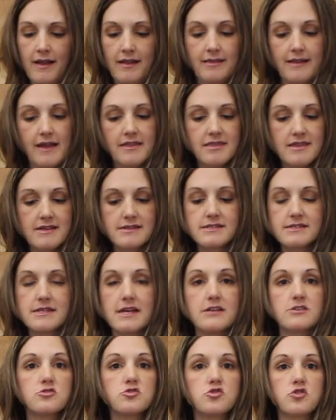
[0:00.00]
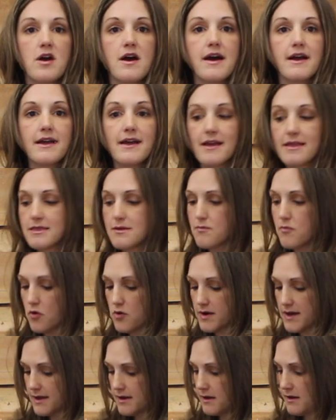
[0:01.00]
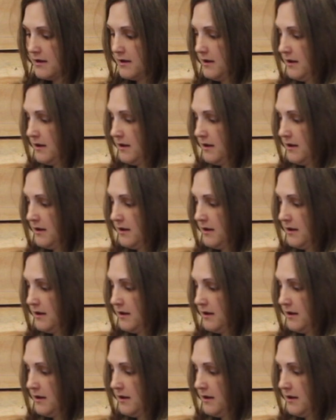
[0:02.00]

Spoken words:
Let this sit and dry in the morning.